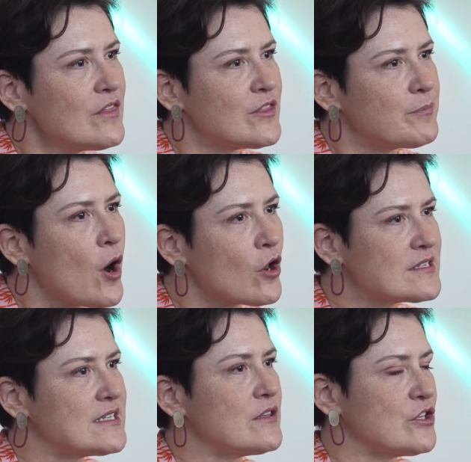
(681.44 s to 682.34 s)
the
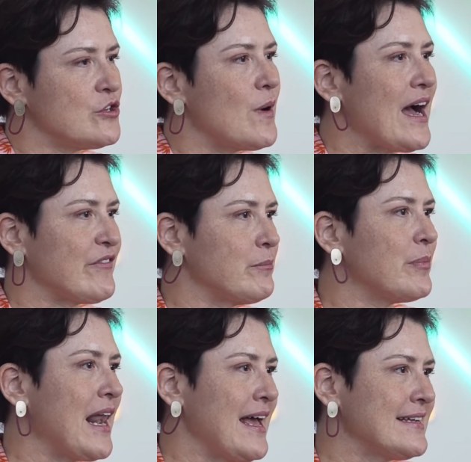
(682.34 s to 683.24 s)
policy that you have in
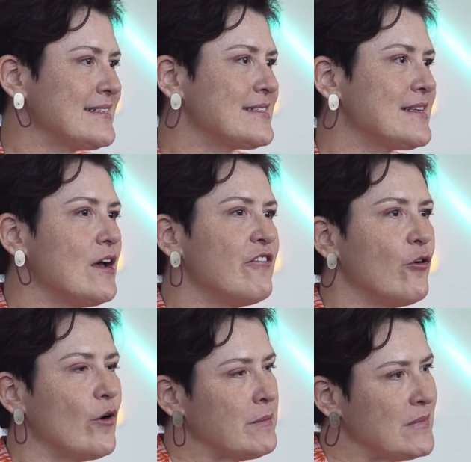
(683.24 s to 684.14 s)
place
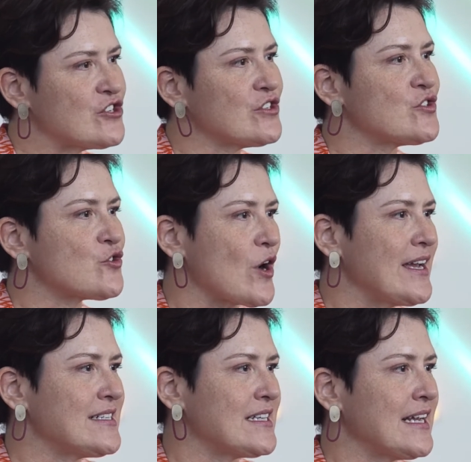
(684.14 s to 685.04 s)
for emissions
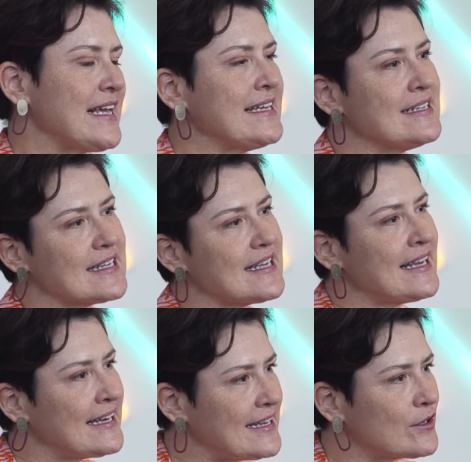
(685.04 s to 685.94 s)
trading is
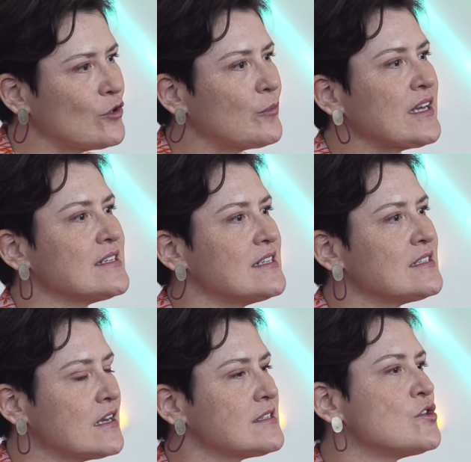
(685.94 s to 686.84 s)
illegal because
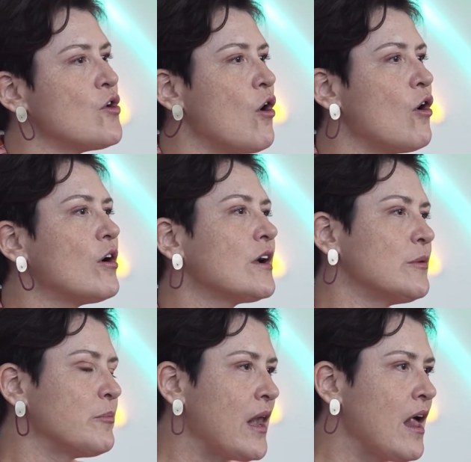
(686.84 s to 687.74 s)
it does not
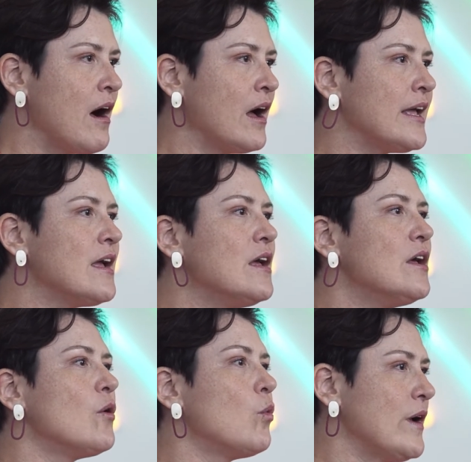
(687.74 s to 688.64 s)
comply
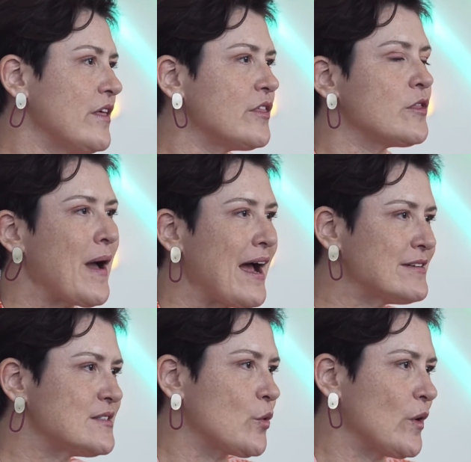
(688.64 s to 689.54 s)
with the
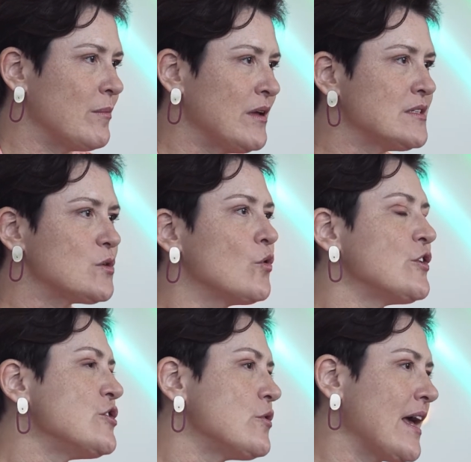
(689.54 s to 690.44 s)
Paris Agreement or
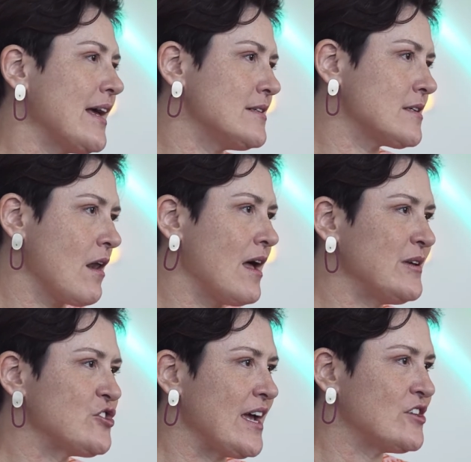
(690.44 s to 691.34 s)
the UK's
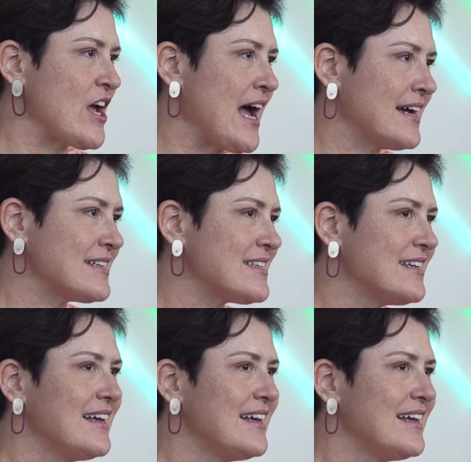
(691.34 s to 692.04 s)
Climate Change Act.